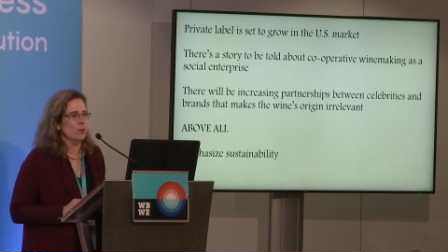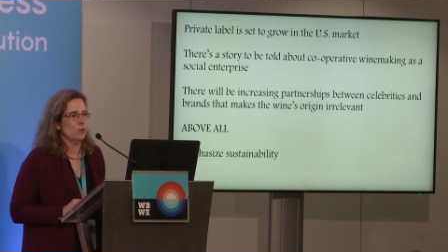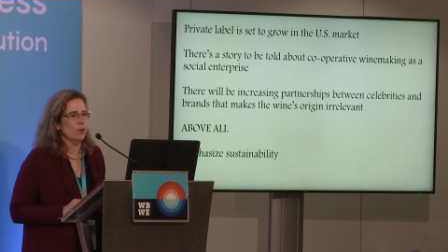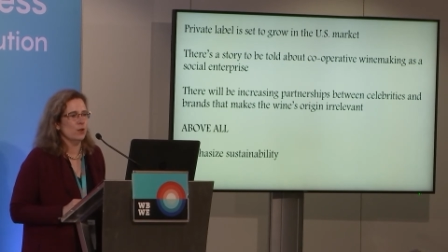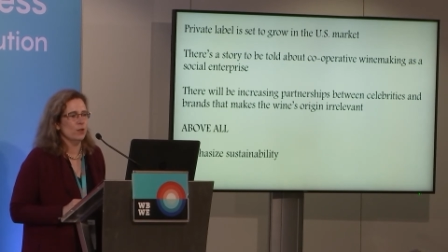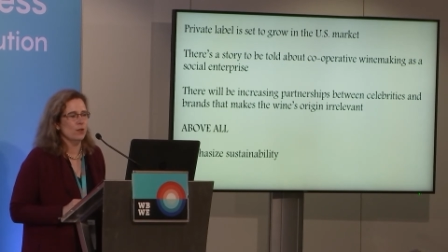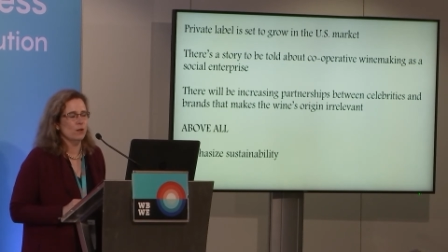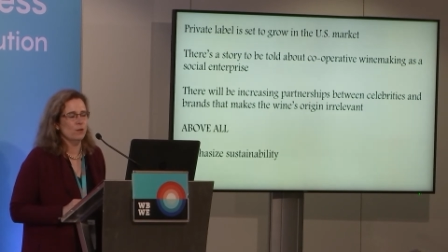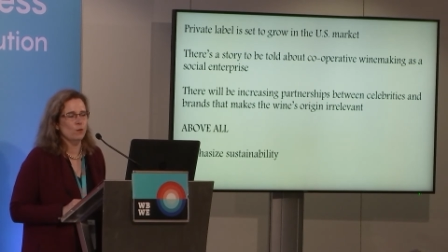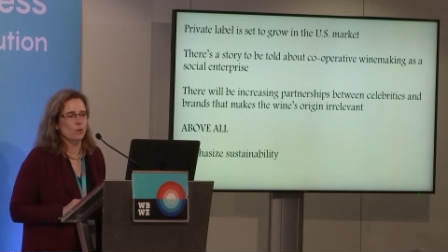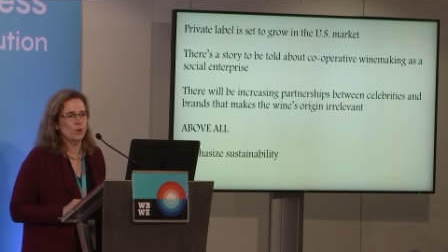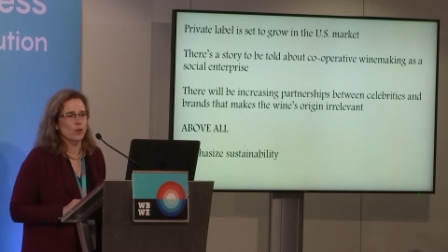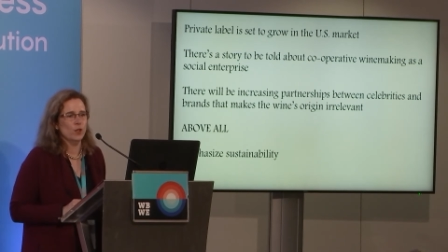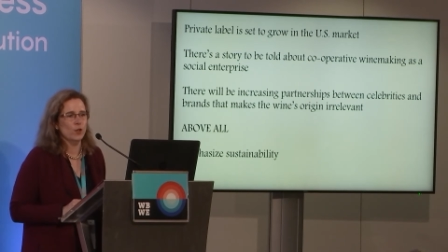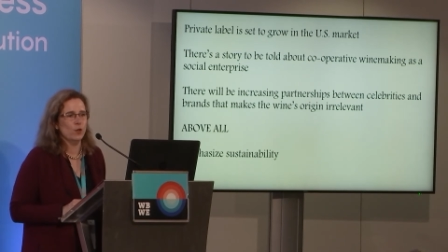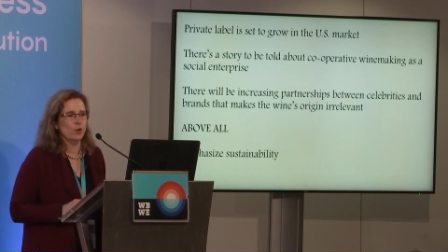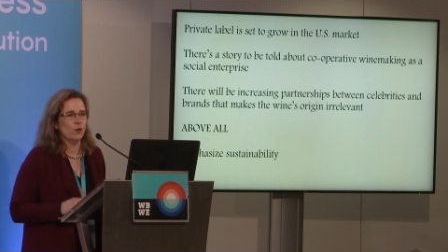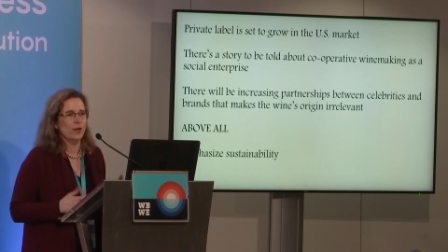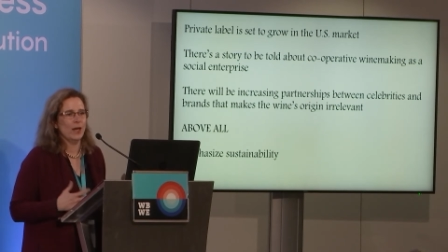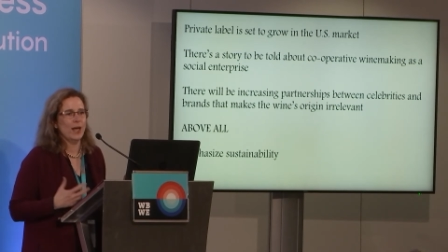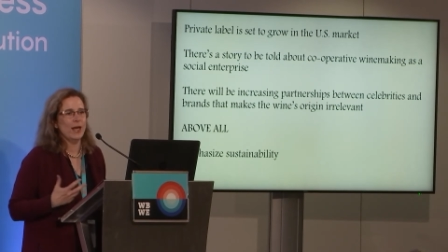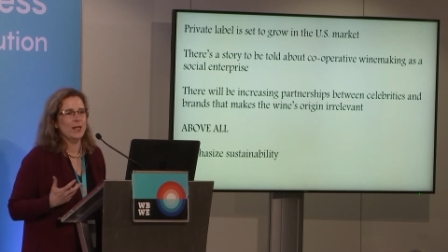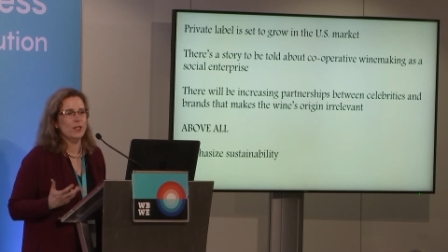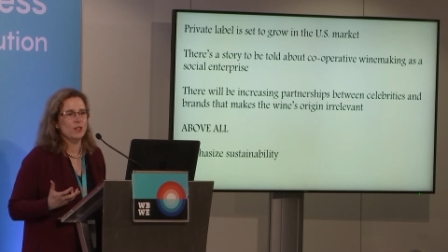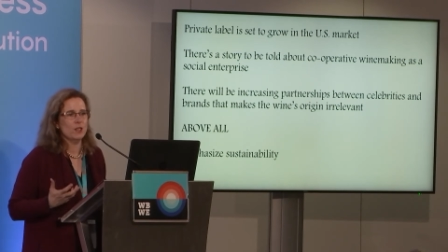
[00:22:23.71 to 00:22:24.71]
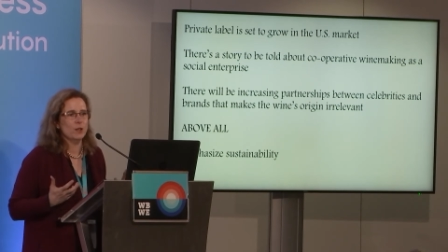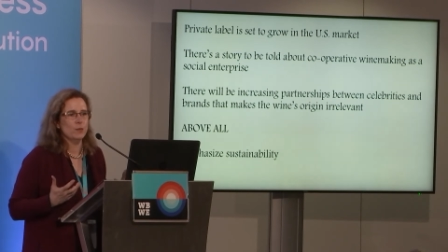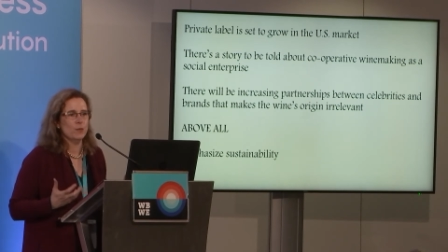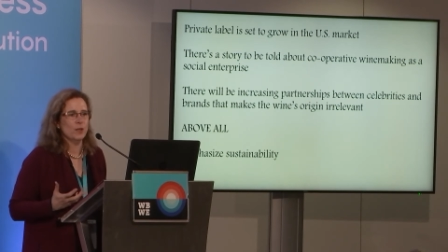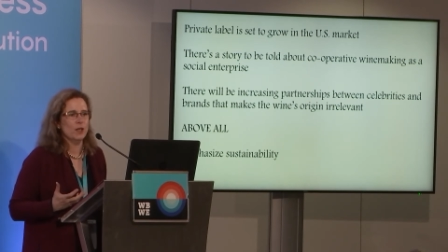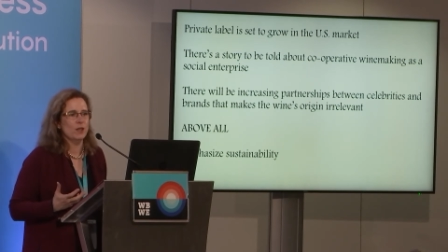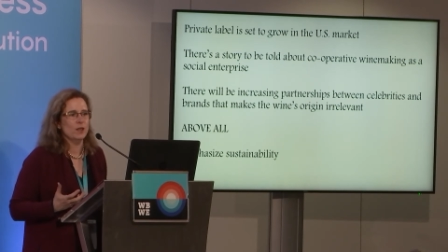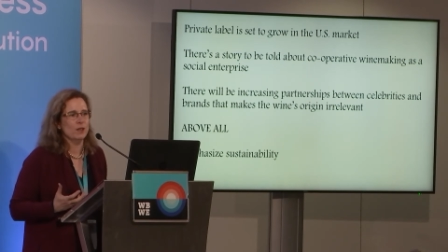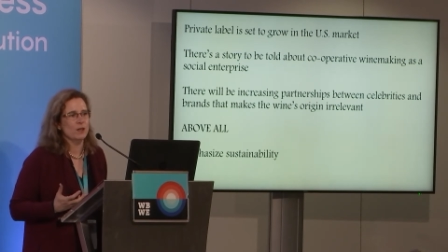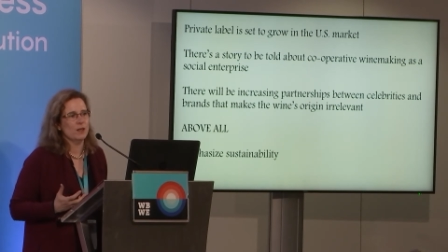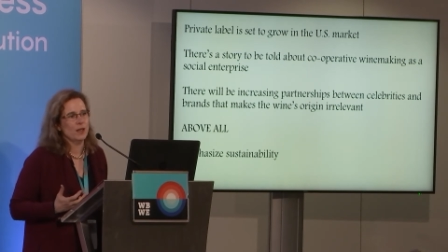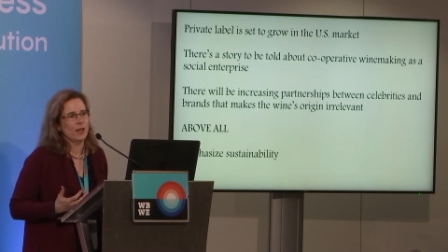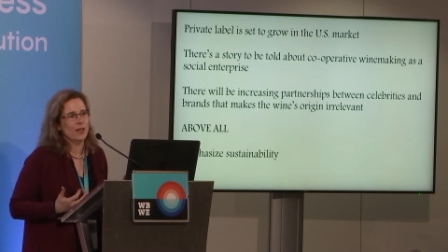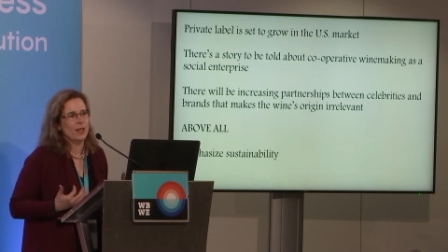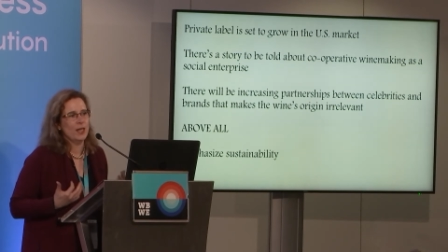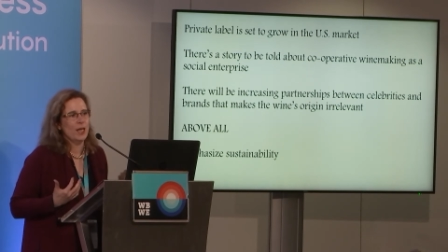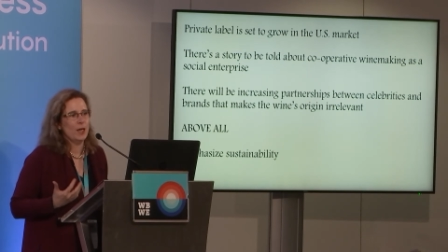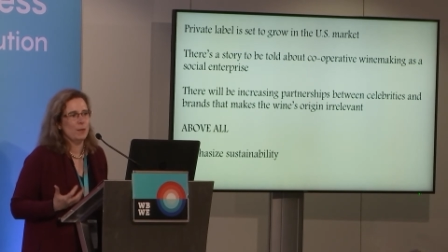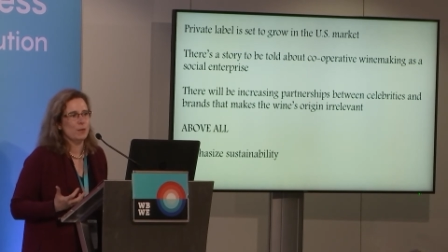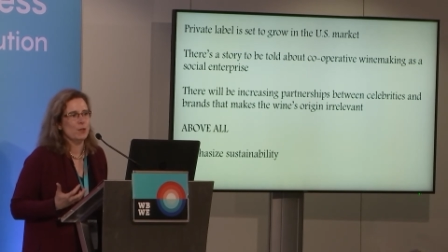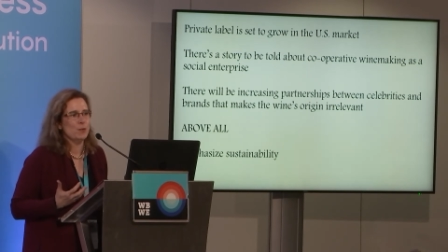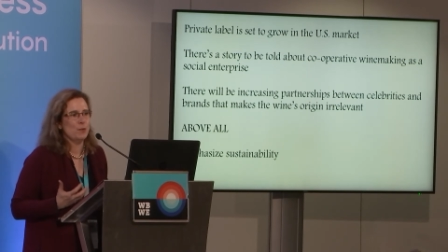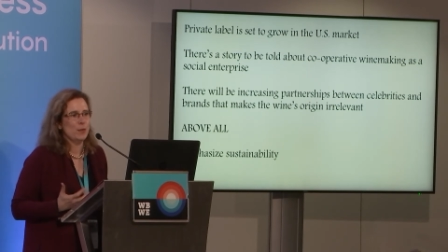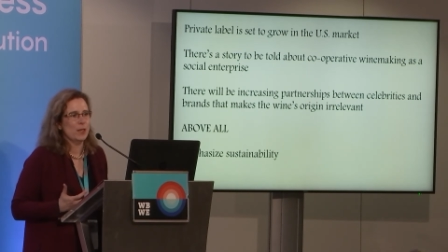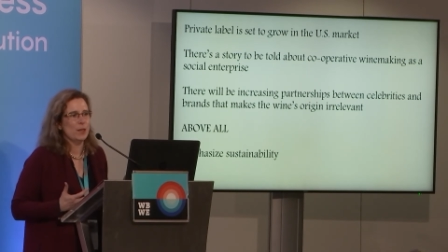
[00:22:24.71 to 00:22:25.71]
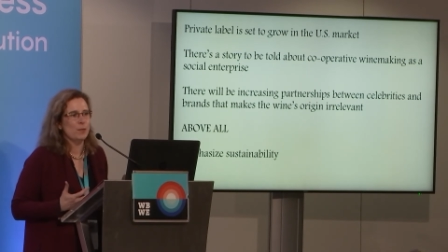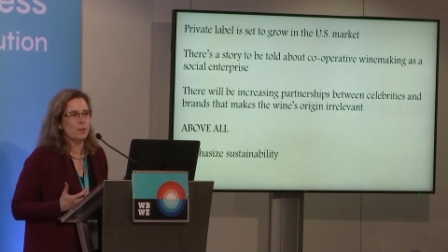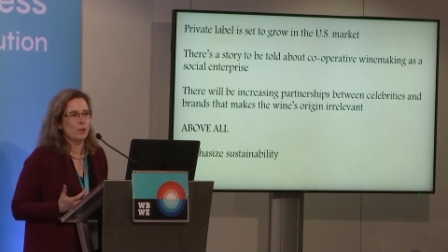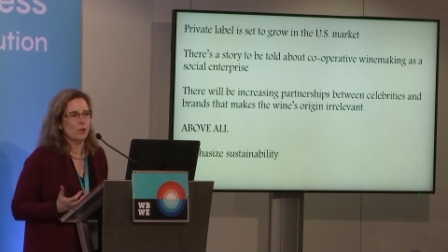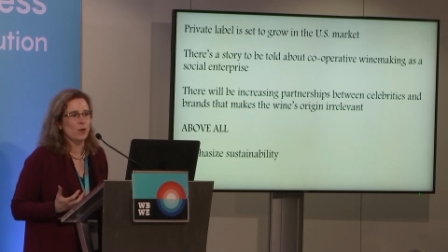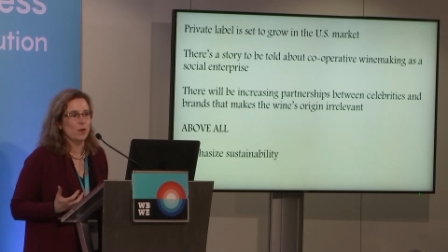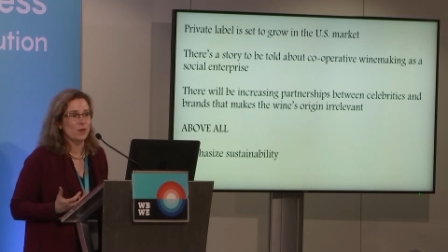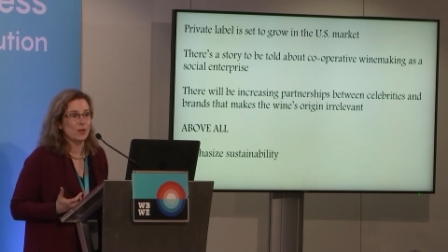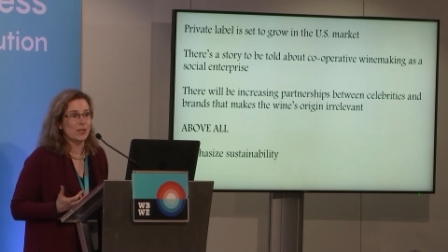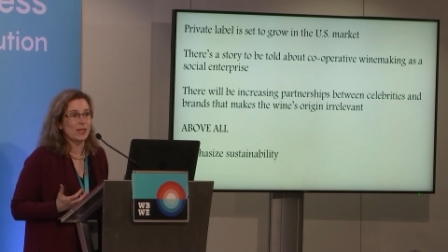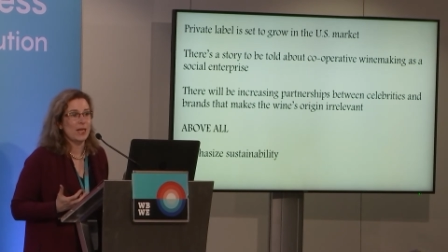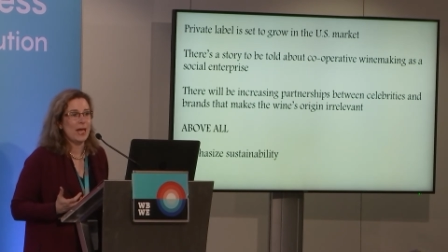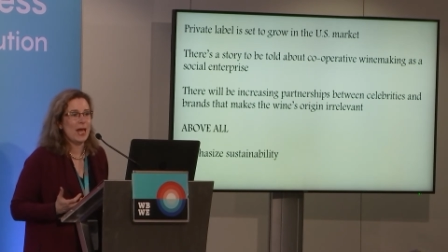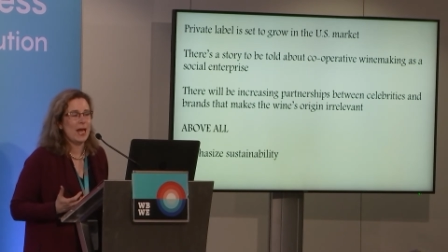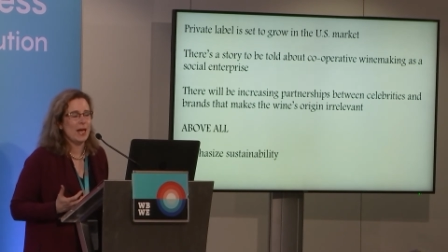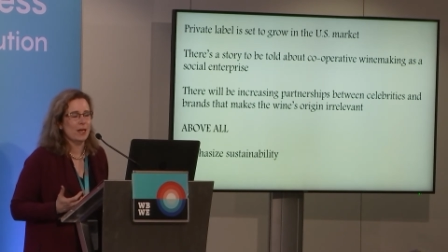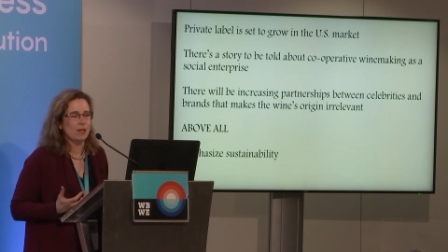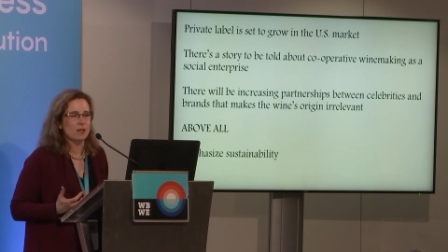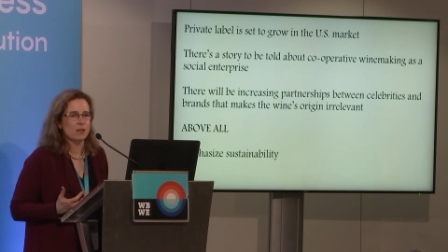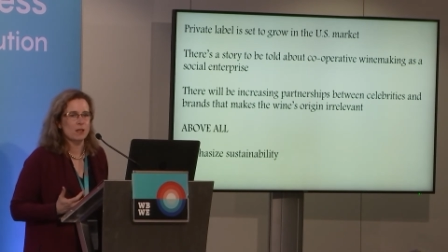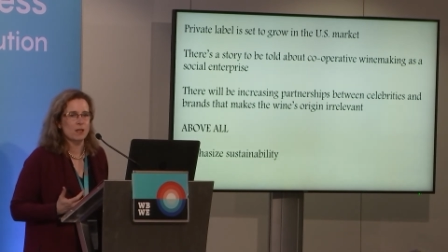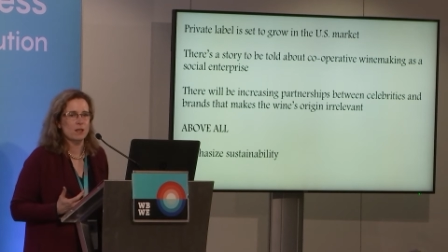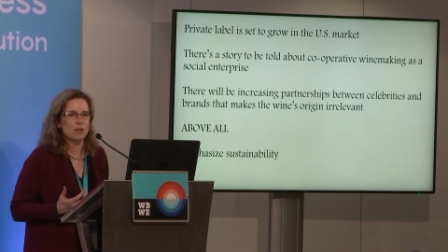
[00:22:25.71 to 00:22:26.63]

were were created because they kept people on the land.